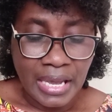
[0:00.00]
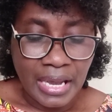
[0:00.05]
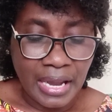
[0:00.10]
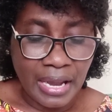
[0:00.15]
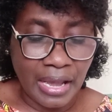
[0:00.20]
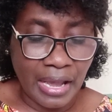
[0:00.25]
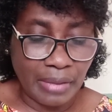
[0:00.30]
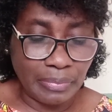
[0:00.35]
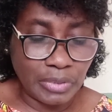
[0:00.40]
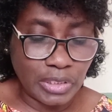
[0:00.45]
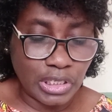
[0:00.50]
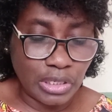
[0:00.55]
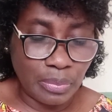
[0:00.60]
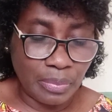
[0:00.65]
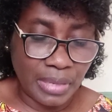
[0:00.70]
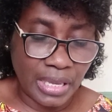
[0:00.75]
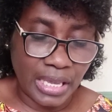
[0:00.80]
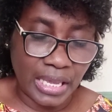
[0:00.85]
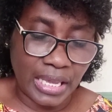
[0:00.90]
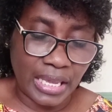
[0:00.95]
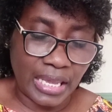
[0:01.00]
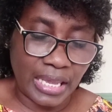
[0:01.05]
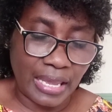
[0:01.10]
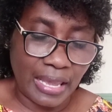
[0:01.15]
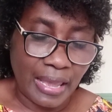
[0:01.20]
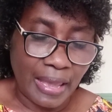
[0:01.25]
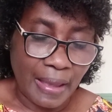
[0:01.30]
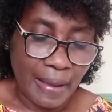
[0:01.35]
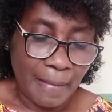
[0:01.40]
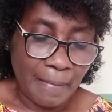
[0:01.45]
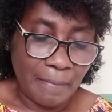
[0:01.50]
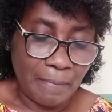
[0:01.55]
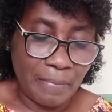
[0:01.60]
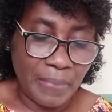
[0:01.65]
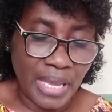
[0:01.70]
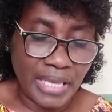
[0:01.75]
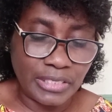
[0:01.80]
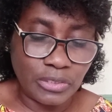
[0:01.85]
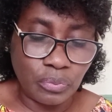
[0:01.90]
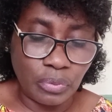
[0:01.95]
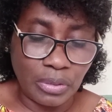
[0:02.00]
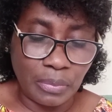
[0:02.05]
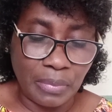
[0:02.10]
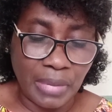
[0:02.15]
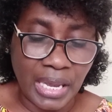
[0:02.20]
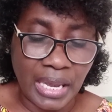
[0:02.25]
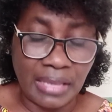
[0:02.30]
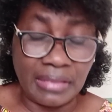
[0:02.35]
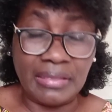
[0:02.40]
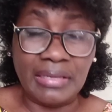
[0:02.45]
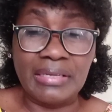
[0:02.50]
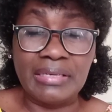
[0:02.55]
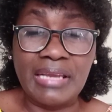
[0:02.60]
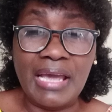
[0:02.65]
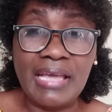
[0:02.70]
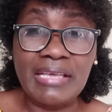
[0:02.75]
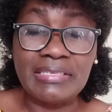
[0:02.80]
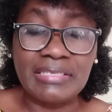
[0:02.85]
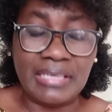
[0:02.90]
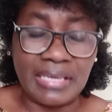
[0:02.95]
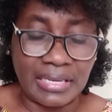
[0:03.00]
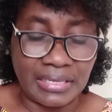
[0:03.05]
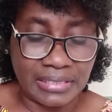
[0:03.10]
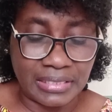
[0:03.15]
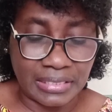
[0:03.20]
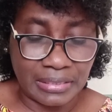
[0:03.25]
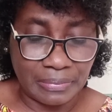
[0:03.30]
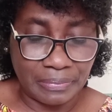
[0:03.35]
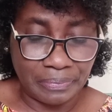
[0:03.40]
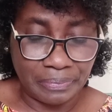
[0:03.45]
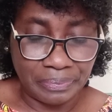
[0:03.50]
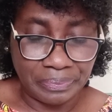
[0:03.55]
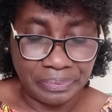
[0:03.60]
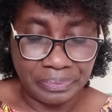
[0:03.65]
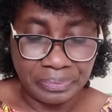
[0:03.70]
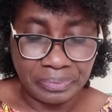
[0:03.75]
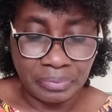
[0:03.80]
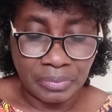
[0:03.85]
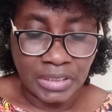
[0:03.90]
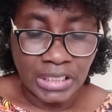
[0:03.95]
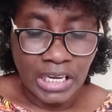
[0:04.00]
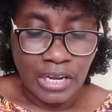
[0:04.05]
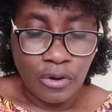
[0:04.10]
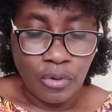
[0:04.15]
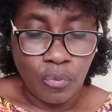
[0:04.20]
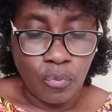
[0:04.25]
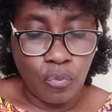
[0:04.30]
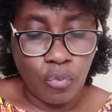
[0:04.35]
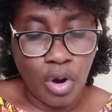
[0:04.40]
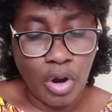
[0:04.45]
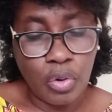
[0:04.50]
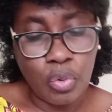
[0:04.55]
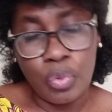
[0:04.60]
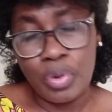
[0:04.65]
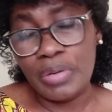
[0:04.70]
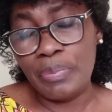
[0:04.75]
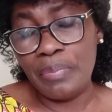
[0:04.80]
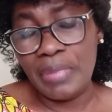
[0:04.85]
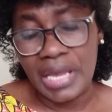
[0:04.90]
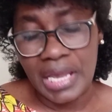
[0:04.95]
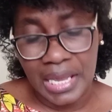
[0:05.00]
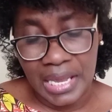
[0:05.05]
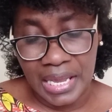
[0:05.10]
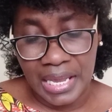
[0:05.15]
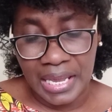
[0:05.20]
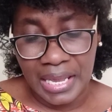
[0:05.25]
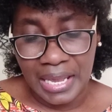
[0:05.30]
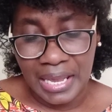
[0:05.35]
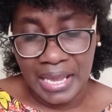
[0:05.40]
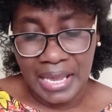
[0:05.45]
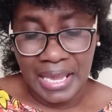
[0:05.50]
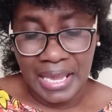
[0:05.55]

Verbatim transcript: Come to me, meet with me in the desert, walk with me